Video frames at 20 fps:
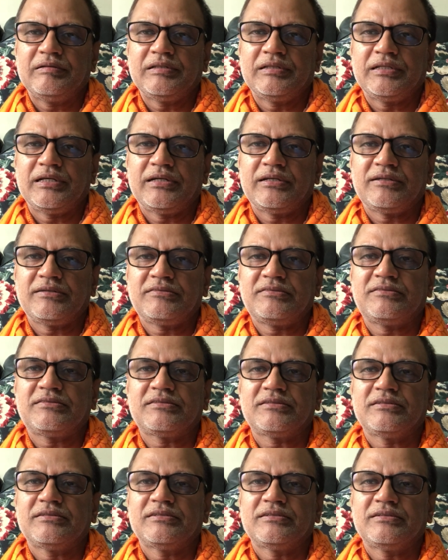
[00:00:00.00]
There
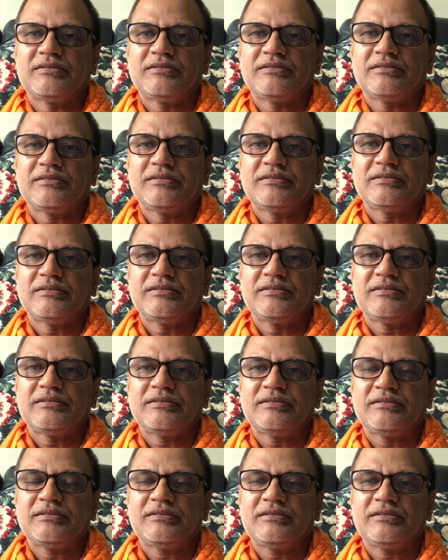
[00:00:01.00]
is
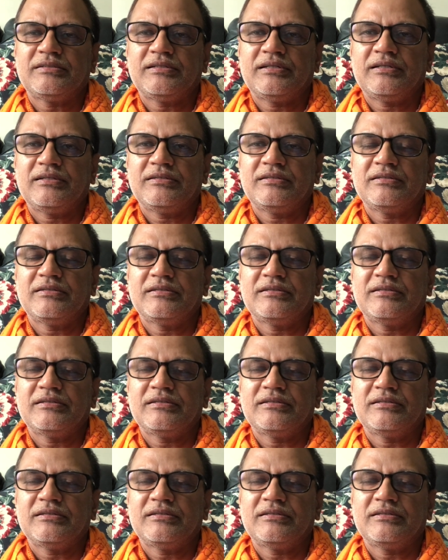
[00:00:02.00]
the